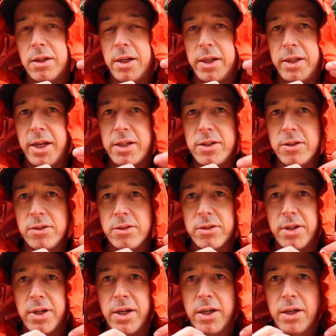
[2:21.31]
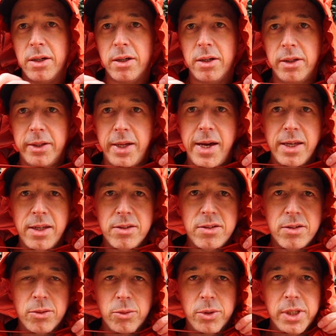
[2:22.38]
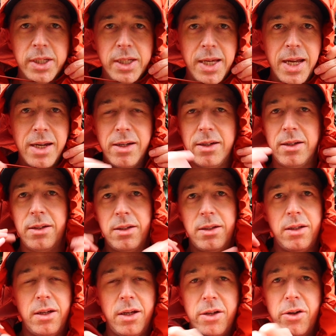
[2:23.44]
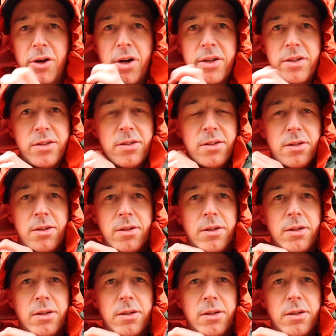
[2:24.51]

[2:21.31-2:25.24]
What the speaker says: and they just allow you to really get a nice